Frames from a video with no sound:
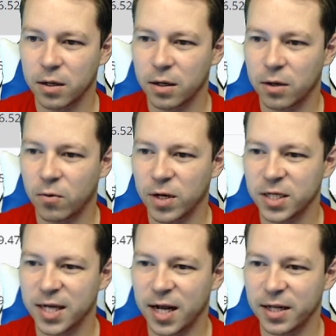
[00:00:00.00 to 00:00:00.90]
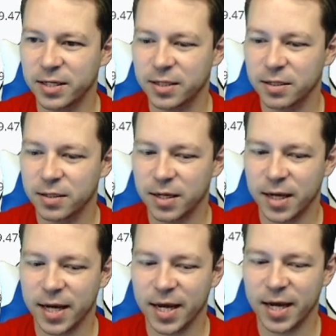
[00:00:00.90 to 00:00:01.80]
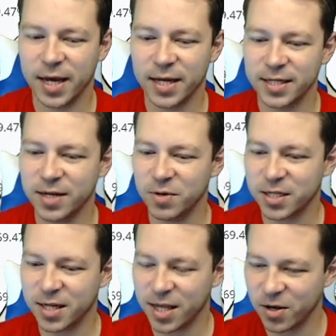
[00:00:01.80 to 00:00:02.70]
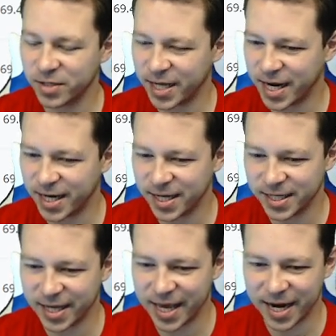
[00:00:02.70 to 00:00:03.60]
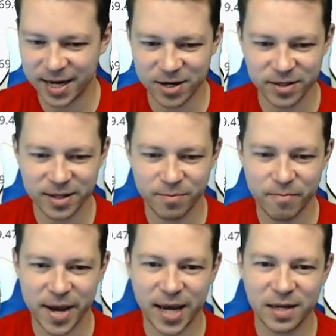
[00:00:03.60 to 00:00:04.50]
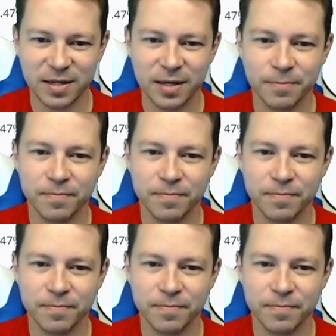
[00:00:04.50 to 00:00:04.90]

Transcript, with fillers: results and it was close that I didn't get it on the main